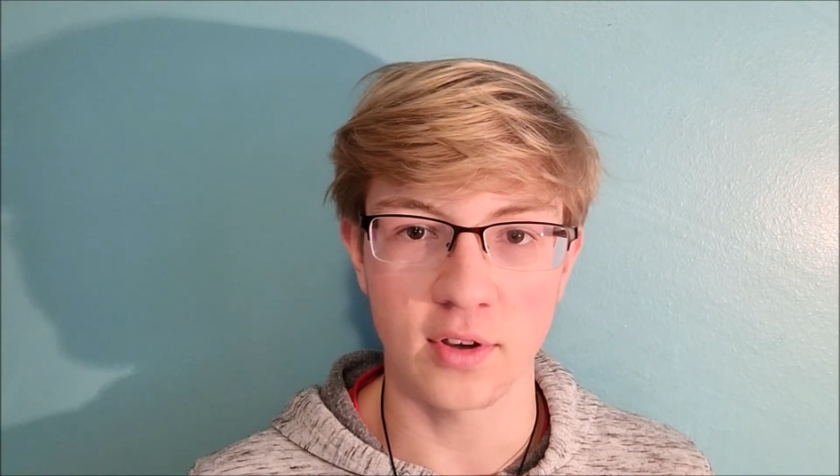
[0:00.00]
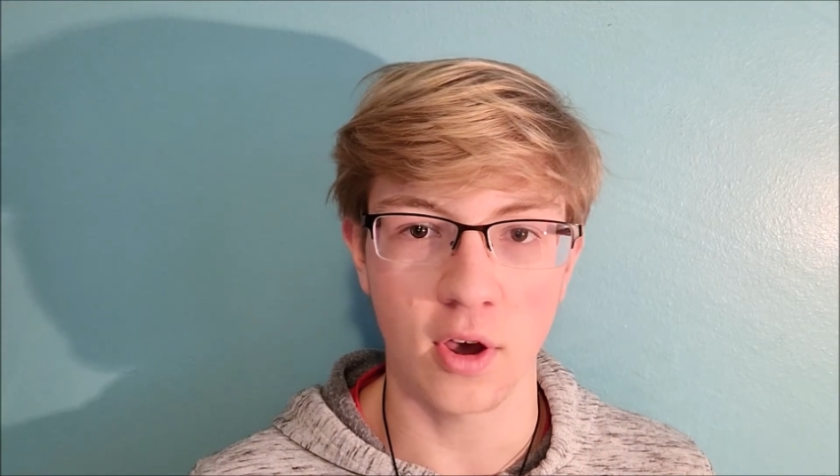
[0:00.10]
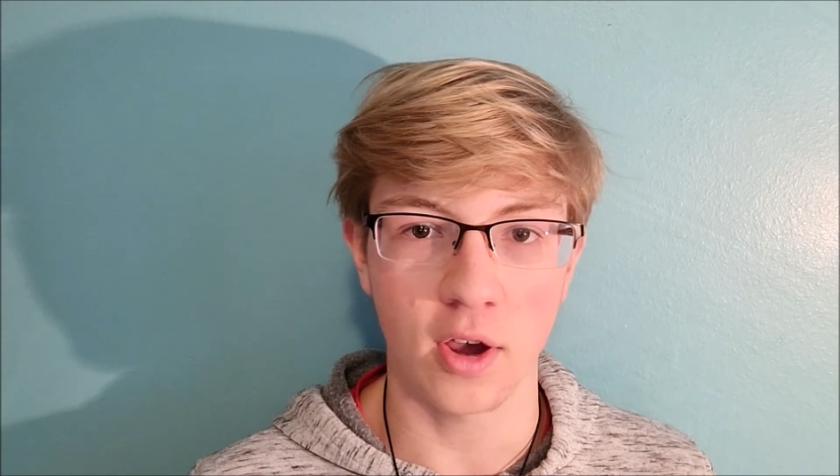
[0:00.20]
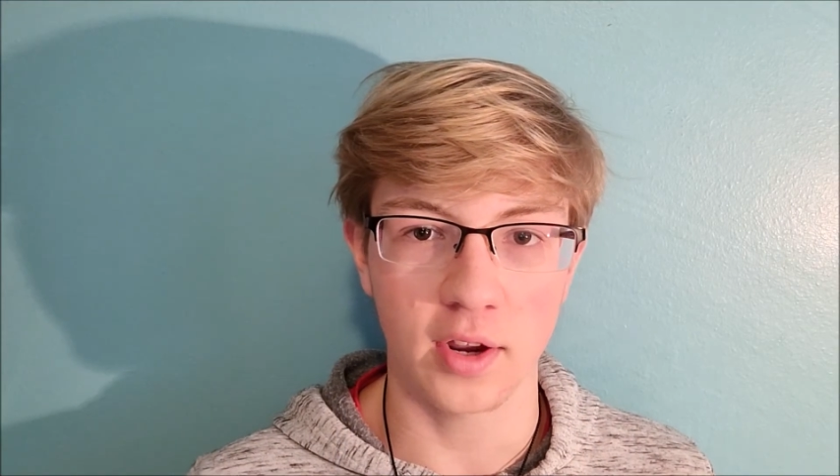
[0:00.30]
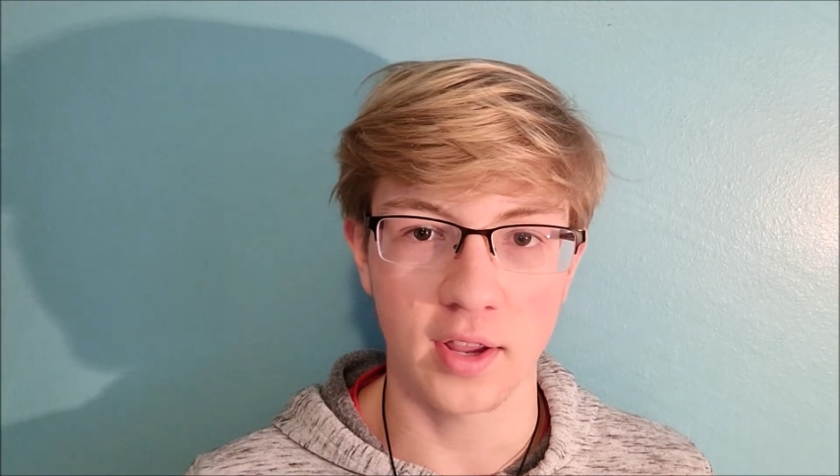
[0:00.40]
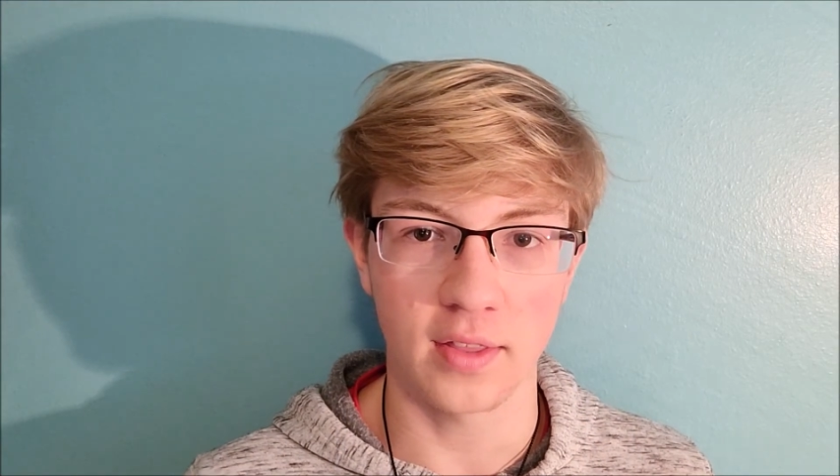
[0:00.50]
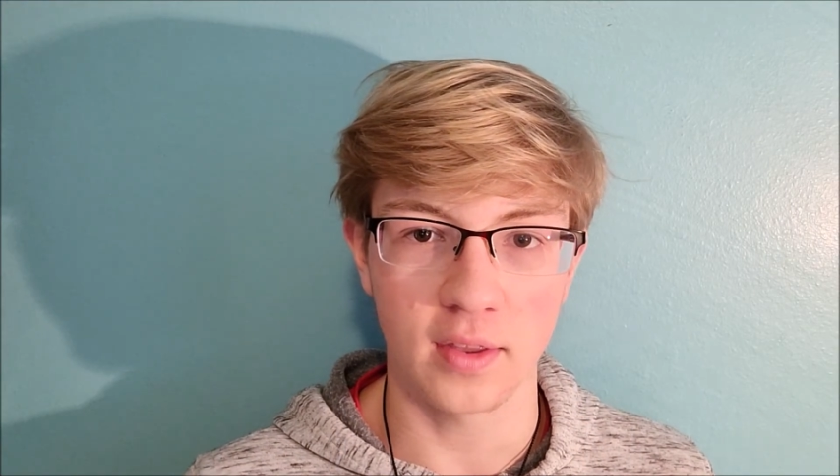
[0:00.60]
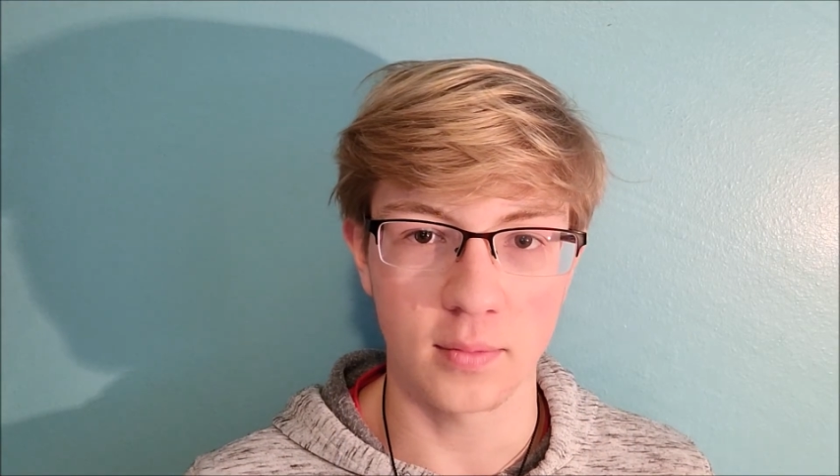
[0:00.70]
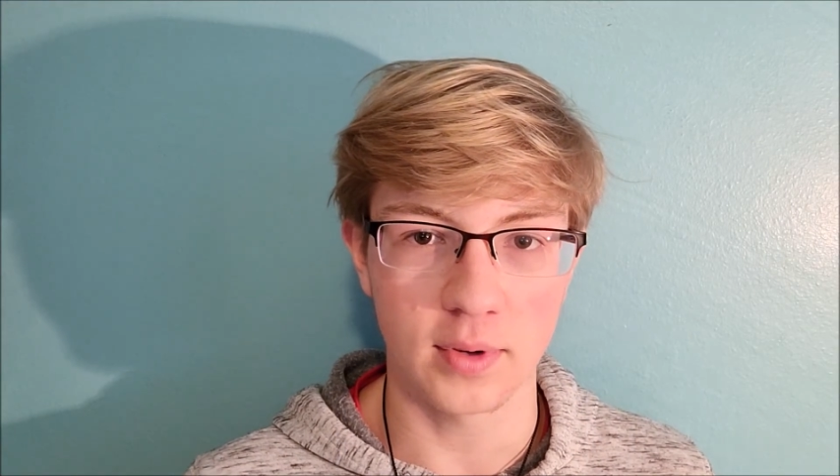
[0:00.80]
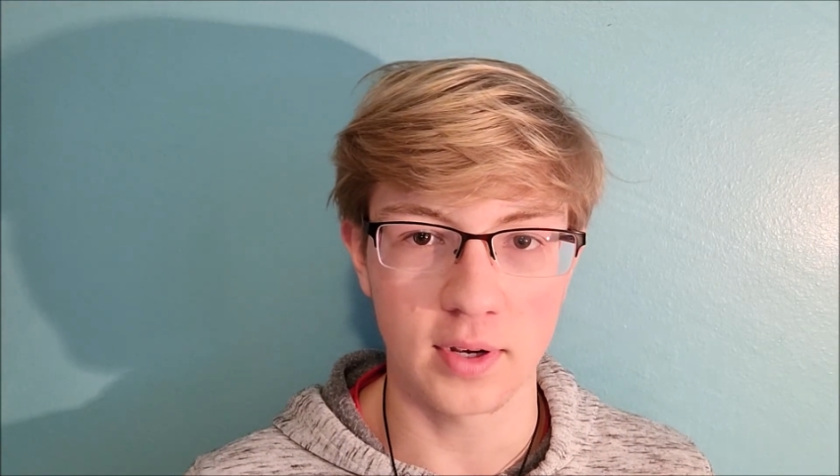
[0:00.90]
a talk and
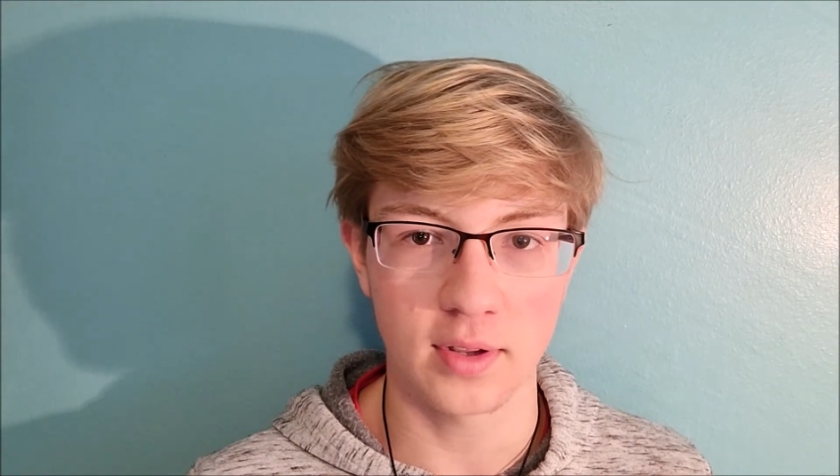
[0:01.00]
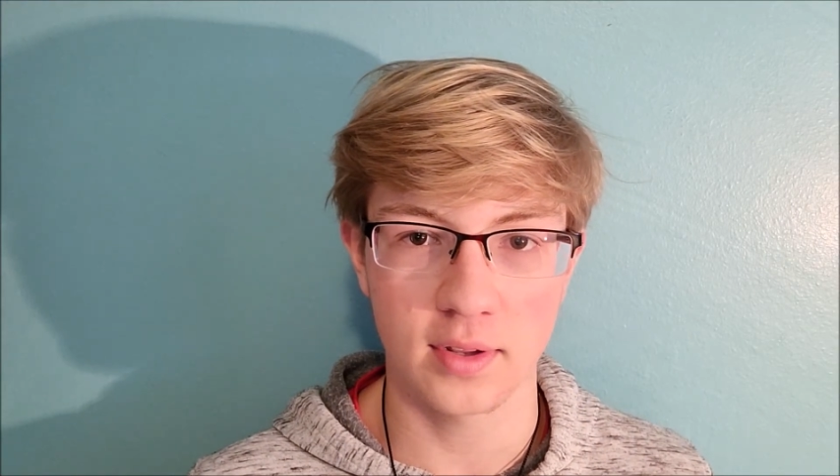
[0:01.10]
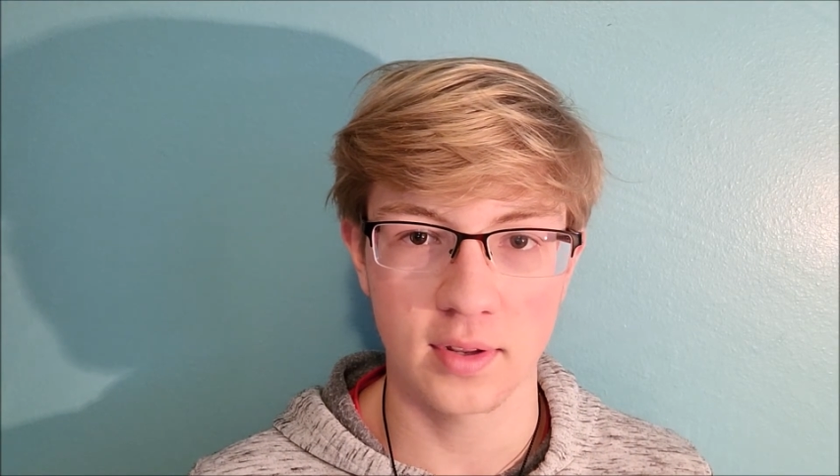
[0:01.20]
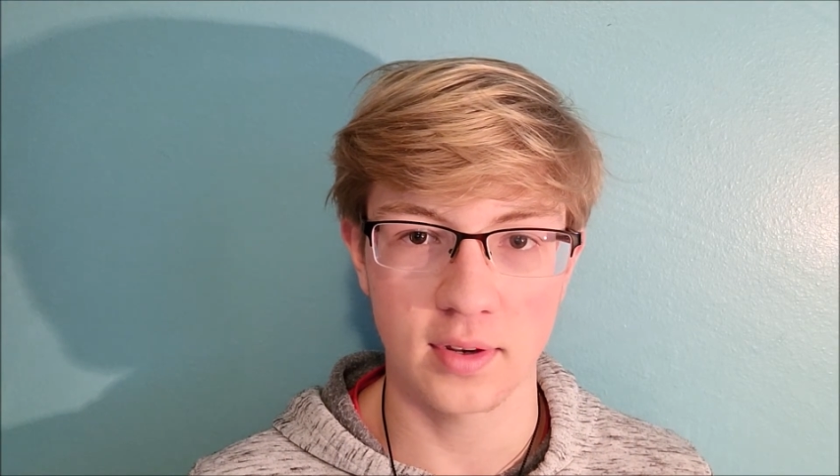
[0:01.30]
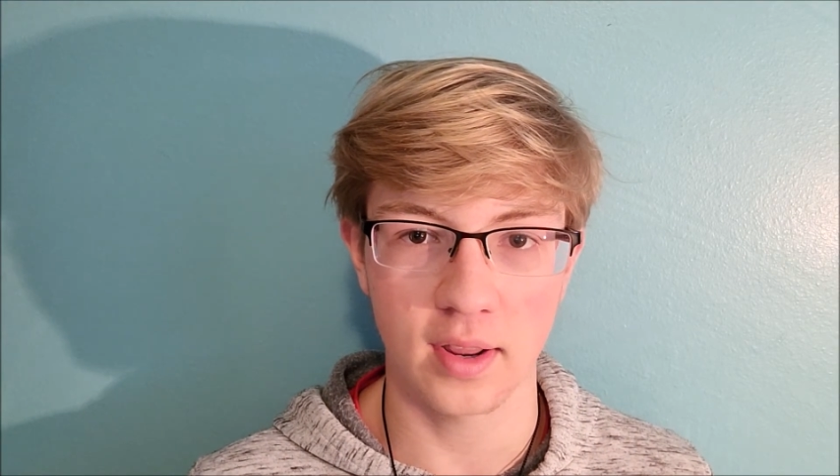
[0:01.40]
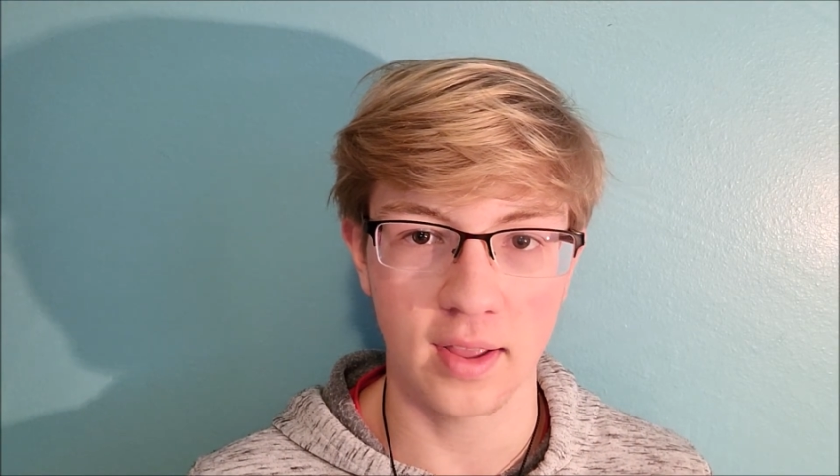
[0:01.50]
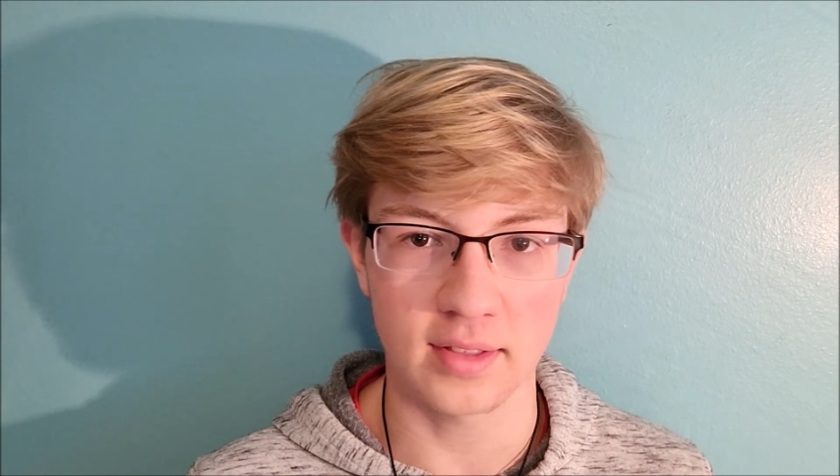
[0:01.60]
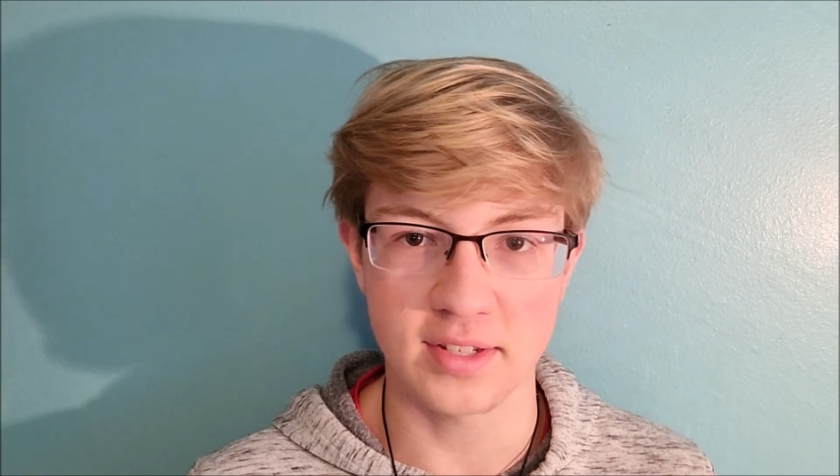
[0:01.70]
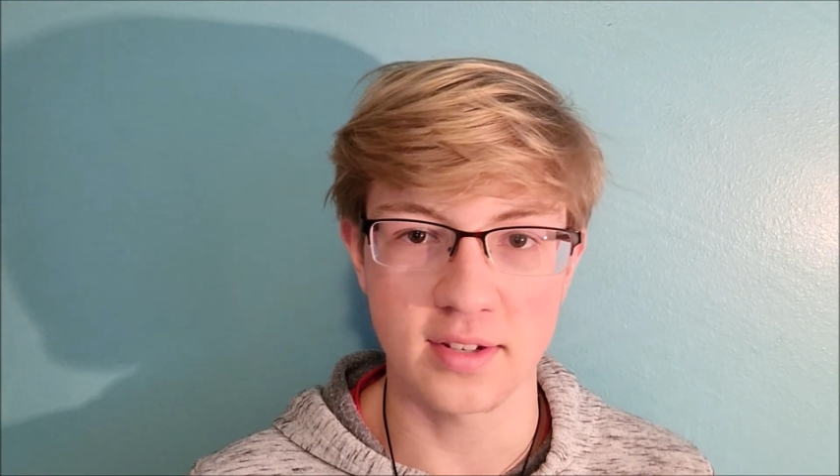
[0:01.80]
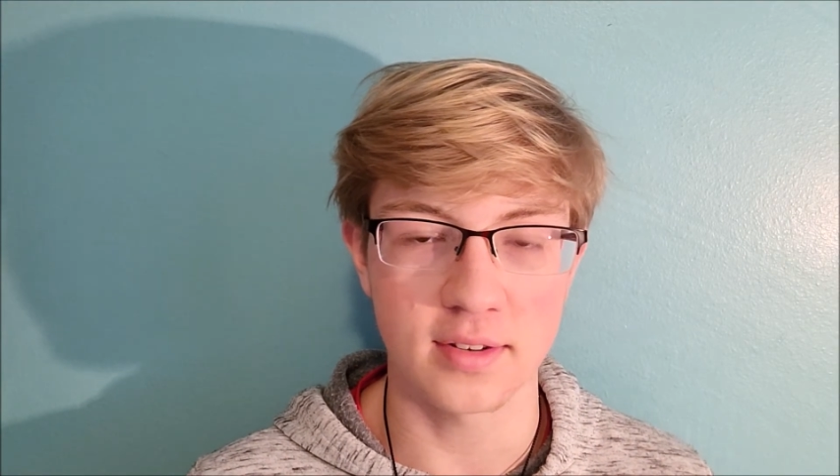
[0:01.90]
then we'd
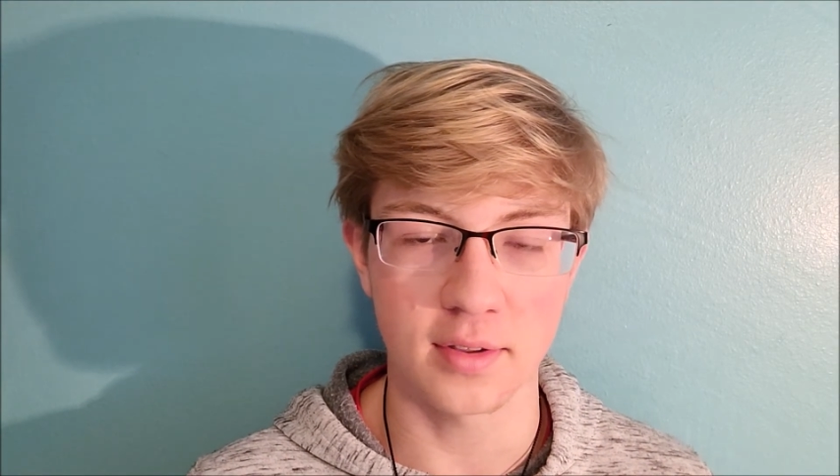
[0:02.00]
listen